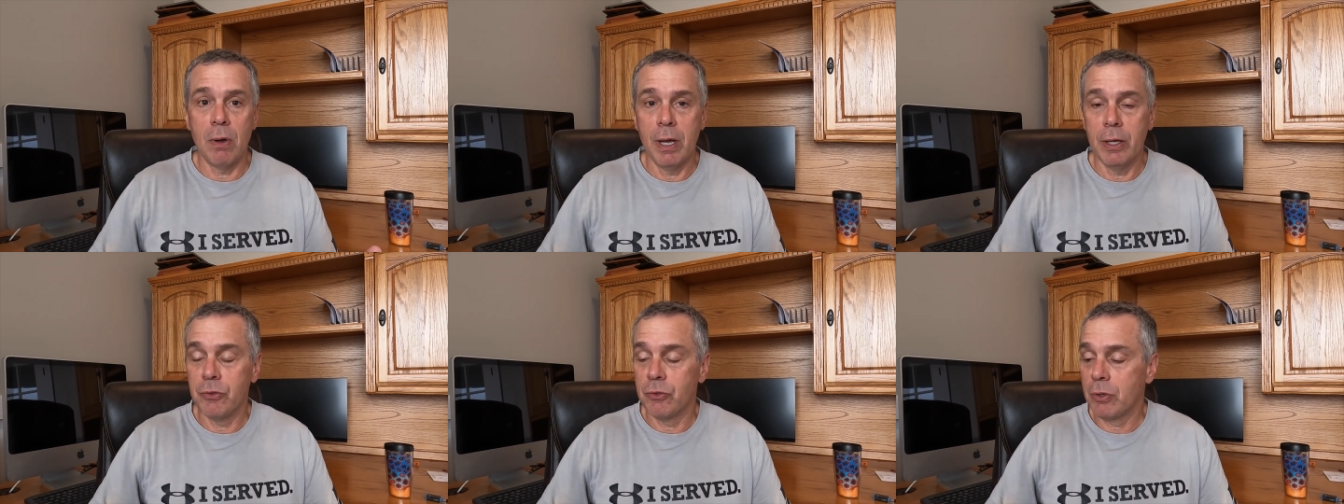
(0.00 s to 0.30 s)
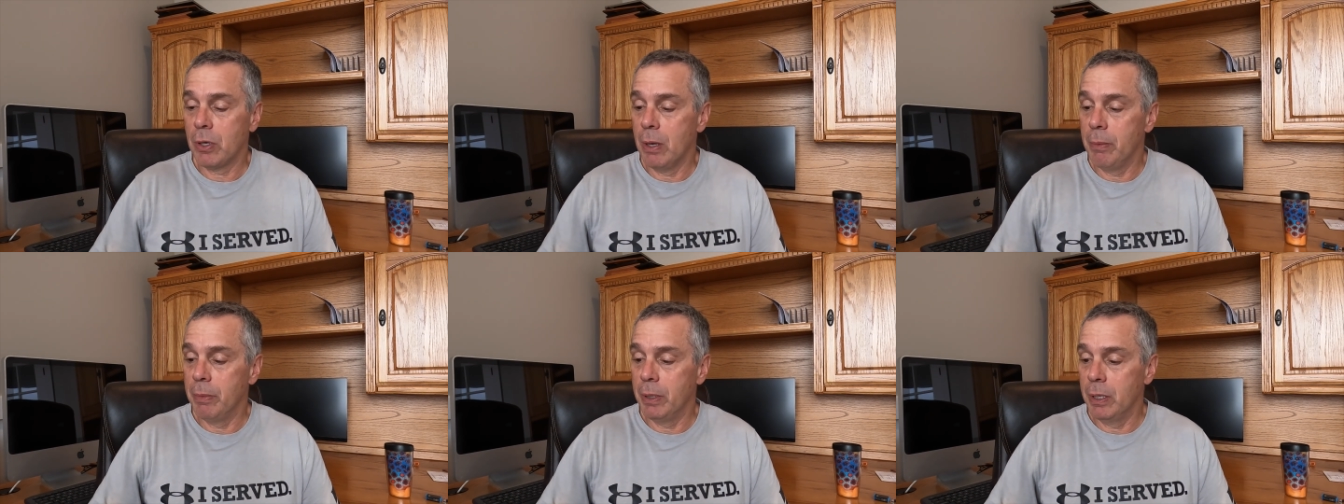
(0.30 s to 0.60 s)
rods
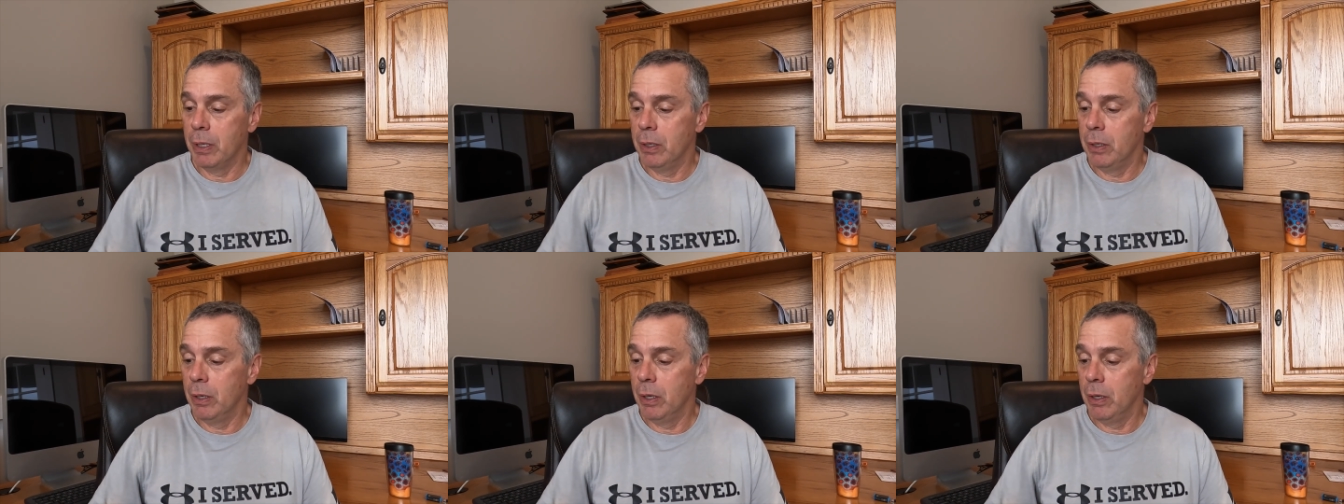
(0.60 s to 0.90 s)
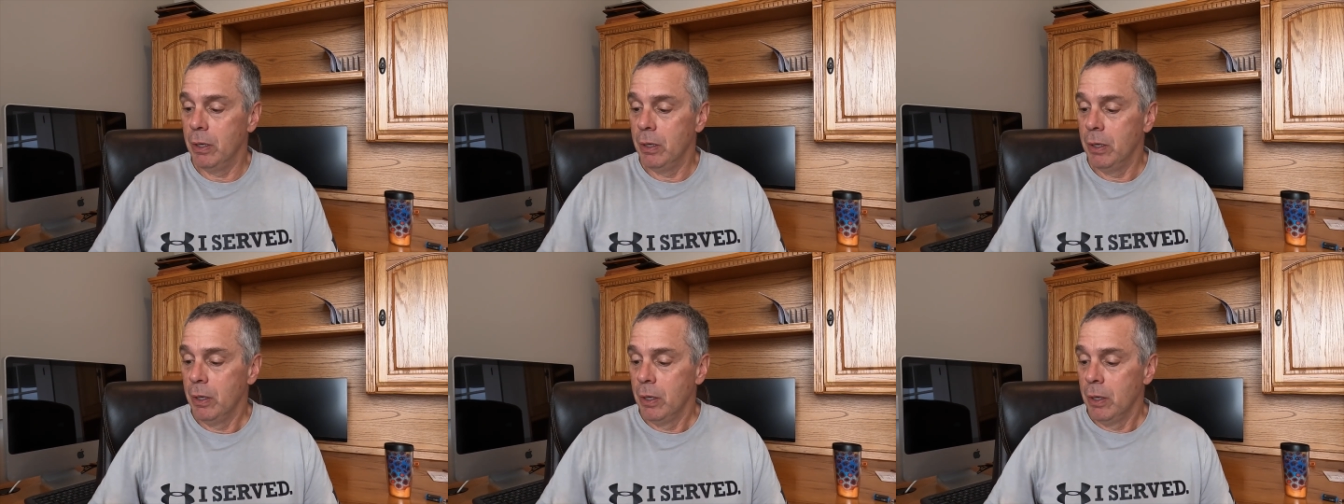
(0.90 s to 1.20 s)
coming in
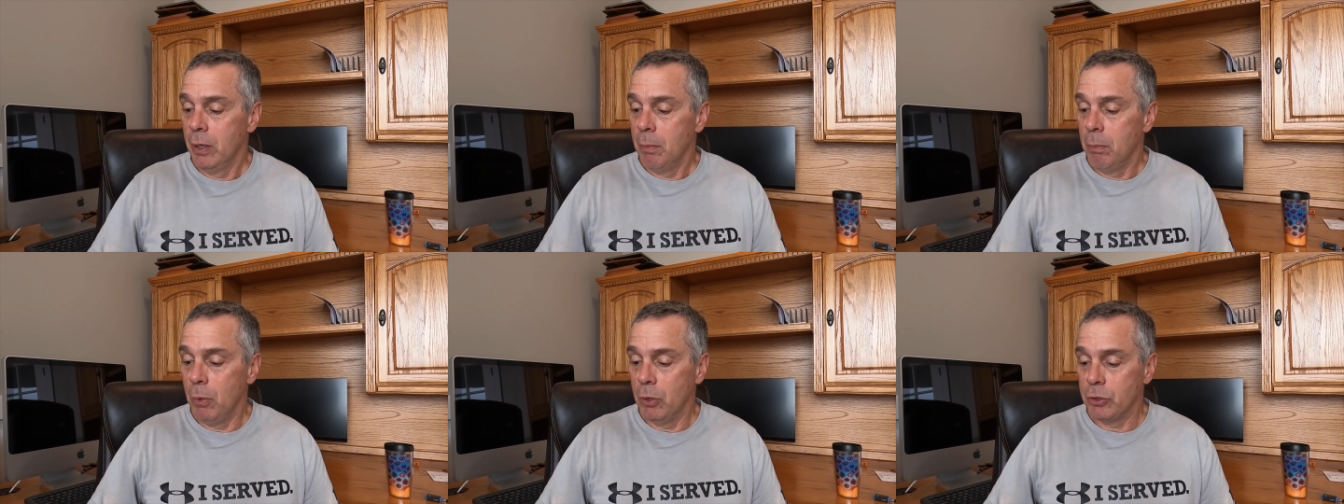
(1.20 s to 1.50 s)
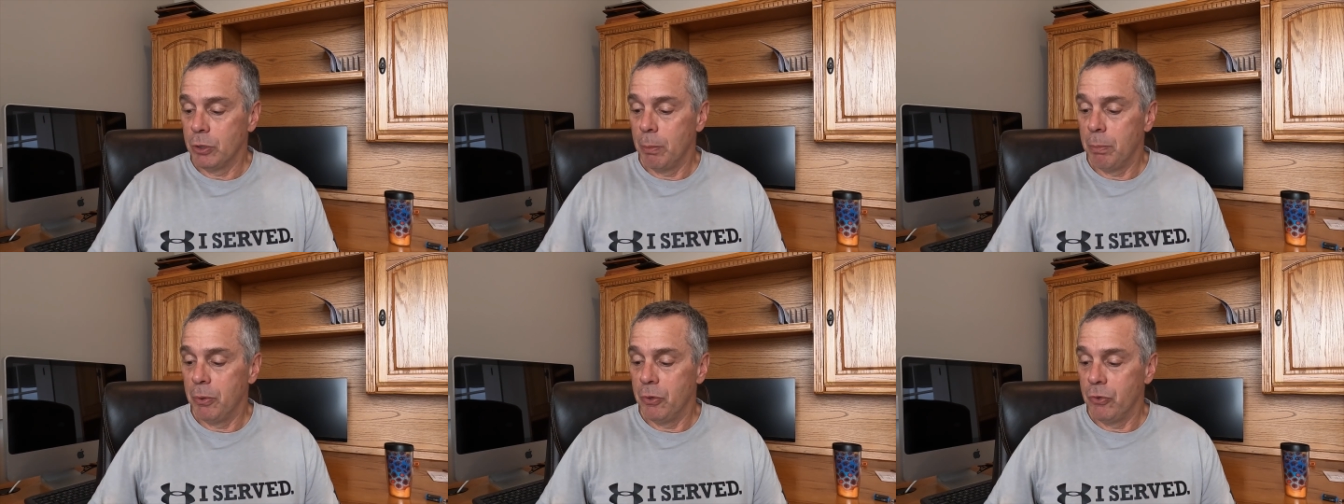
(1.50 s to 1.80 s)
uh,
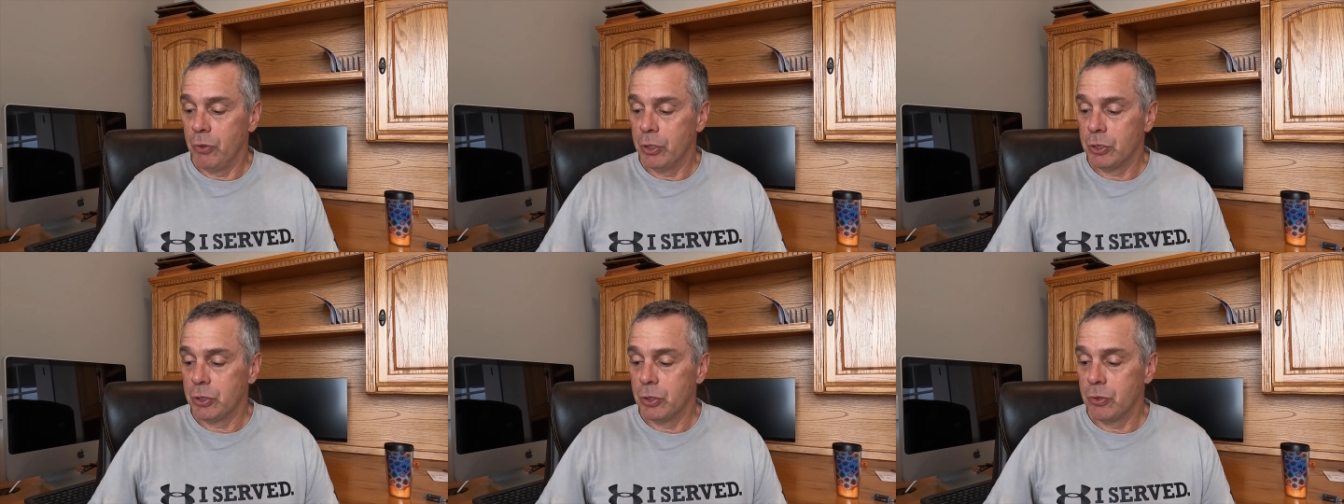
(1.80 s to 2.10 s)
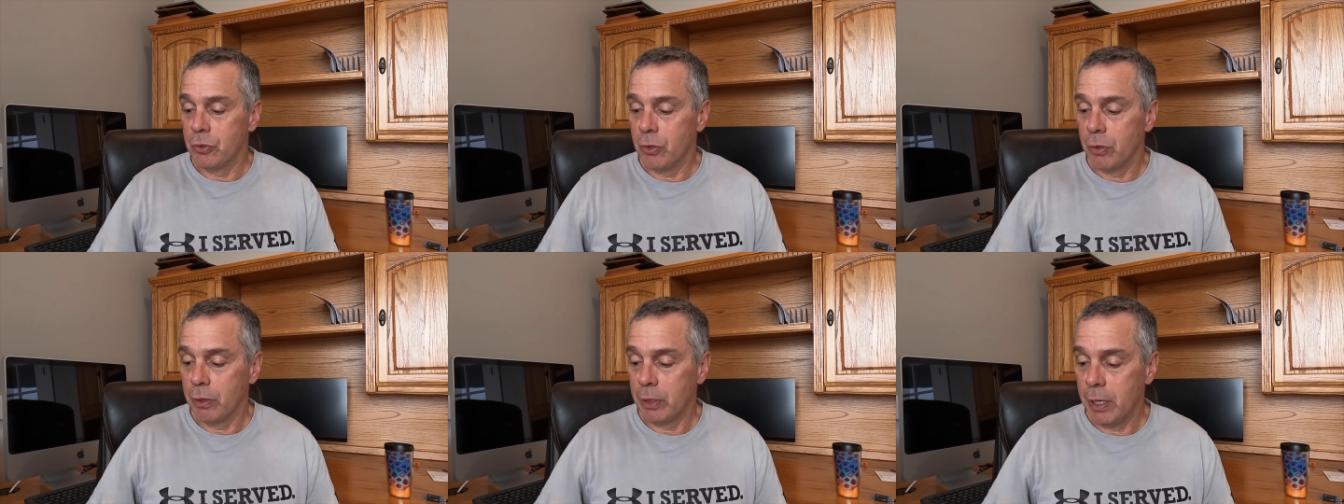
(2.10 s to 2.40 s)

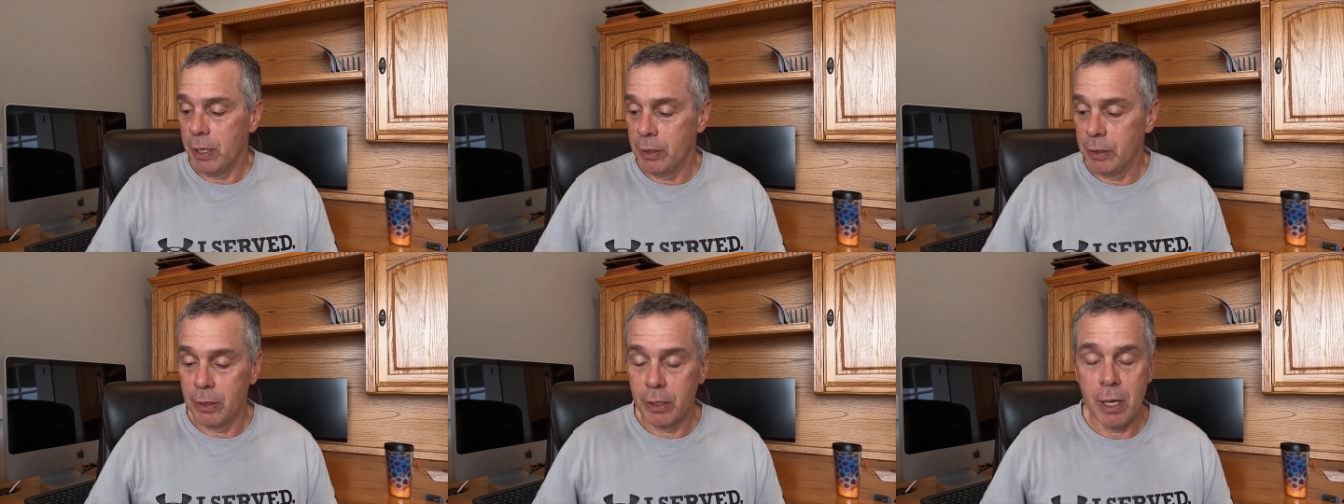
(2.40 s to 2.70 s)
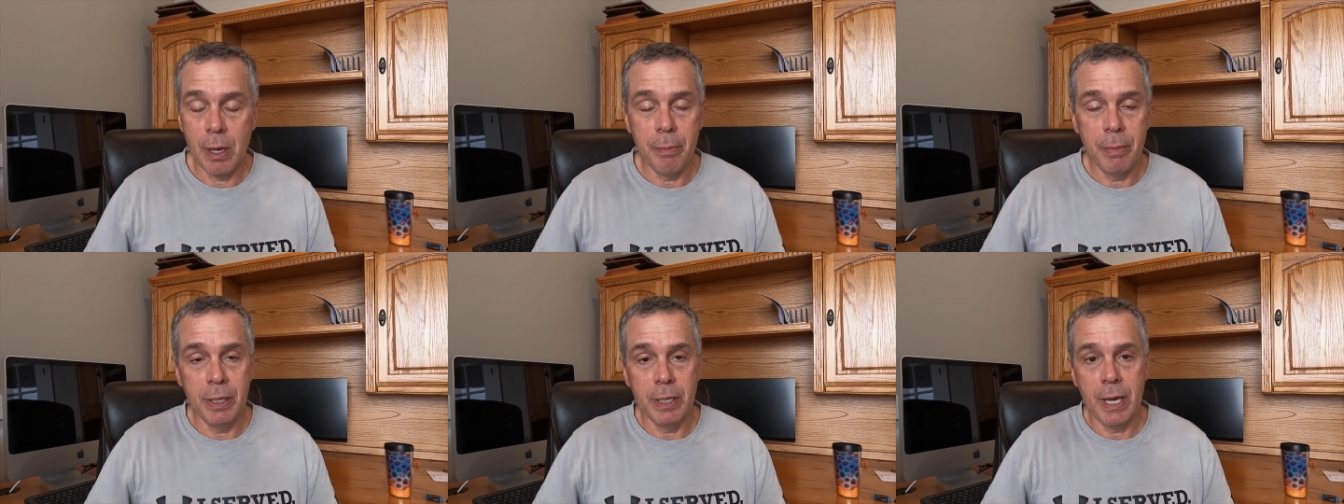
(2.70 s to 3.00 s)
multi-positions can
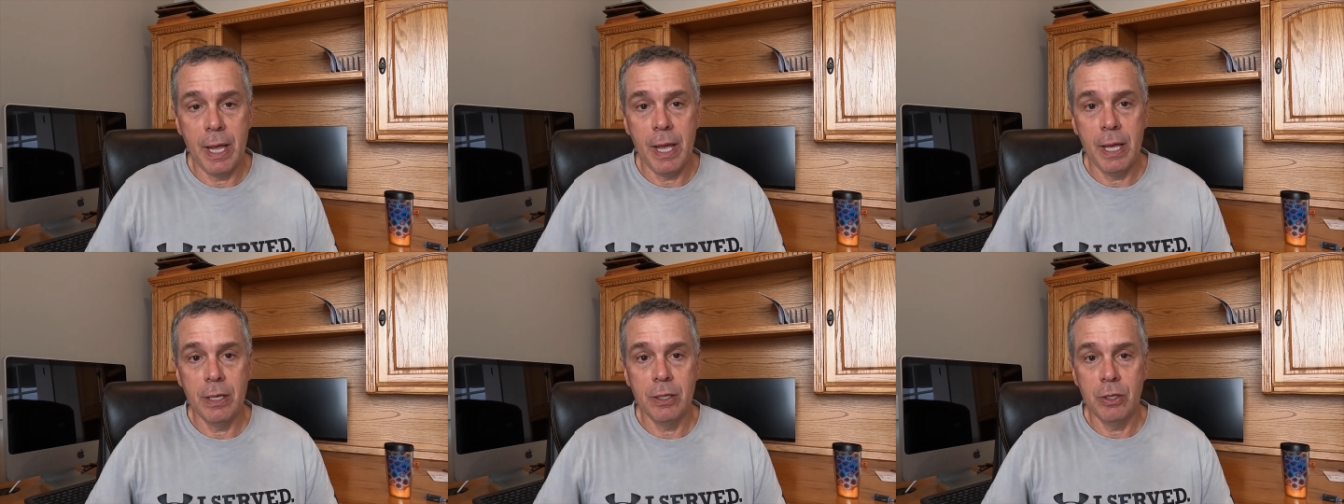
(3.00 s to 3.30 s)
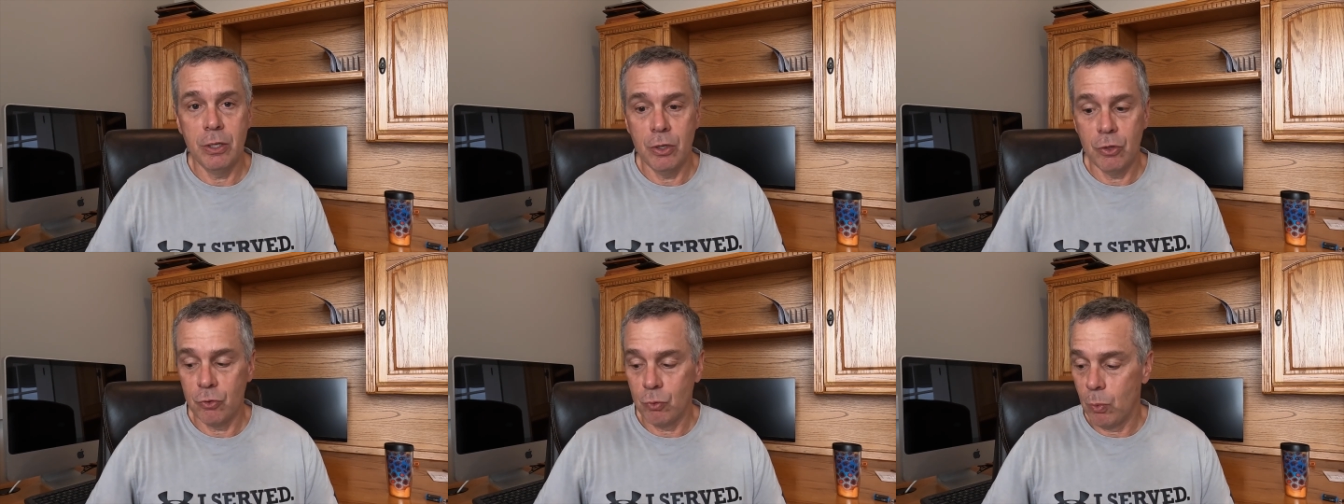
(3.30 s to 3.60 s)
come in
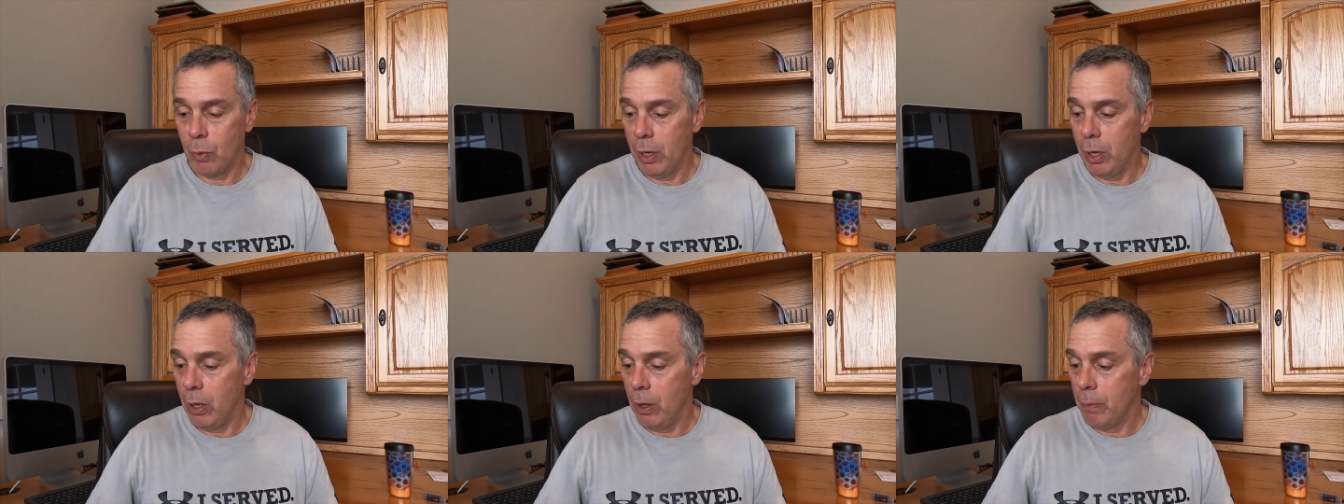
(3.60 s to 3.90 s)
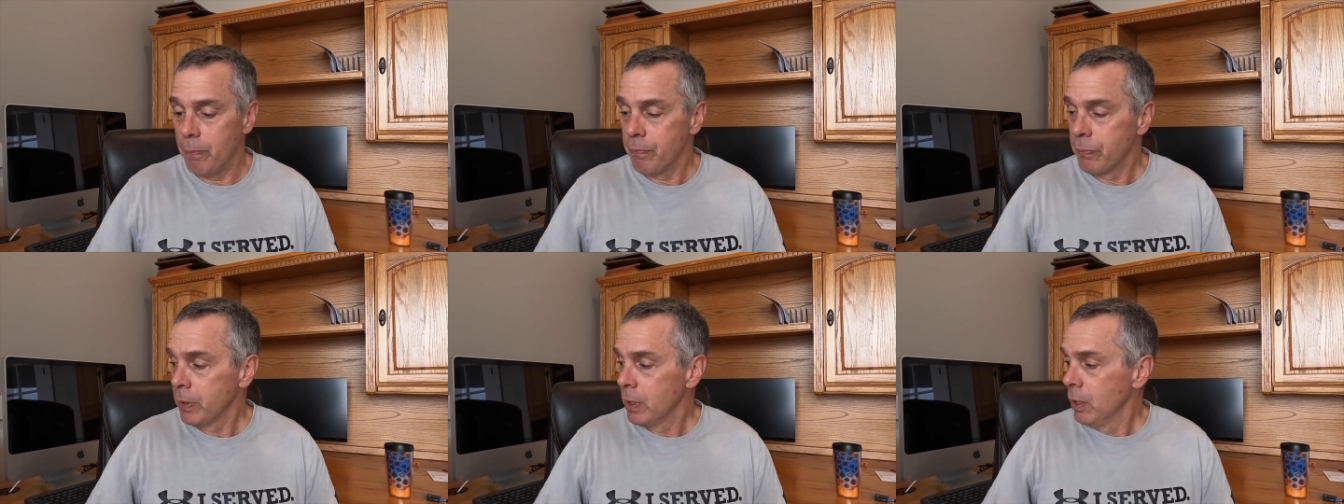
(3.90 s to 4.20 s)
handy as
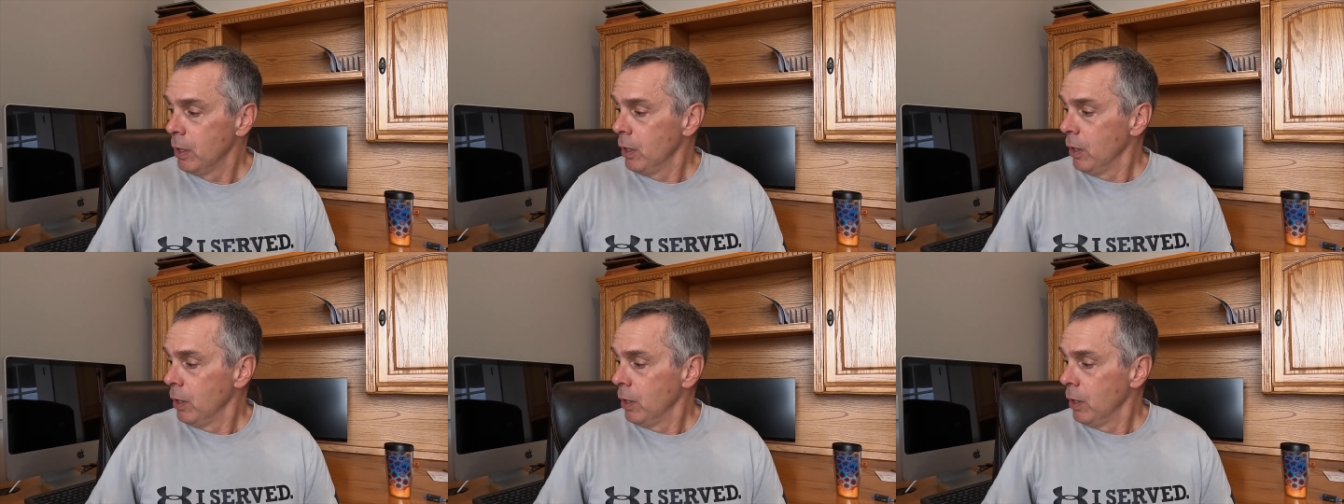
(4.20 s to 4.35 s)
well.